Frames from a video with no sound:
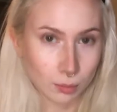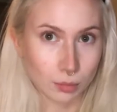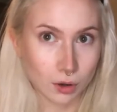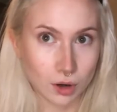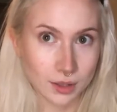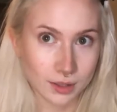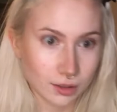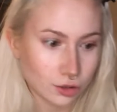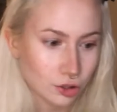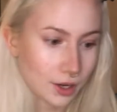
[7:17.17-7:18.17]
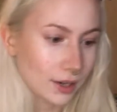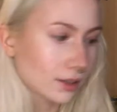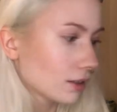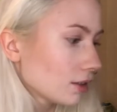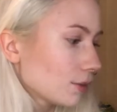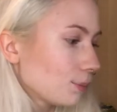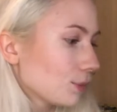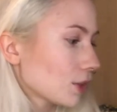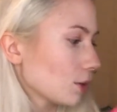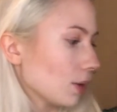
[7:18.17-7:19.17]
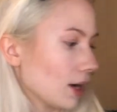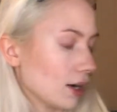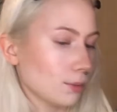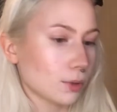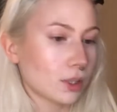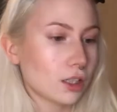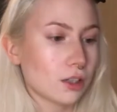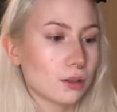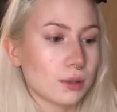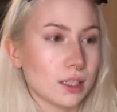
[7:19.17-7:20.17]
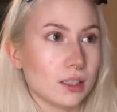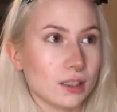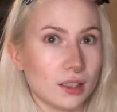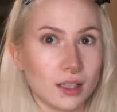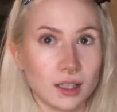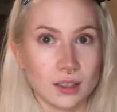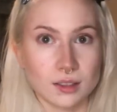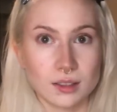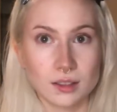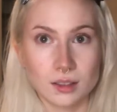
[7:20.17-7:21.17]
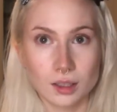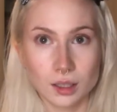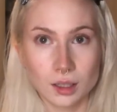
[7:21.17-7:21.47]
bronze shades. So I'm gonna go into this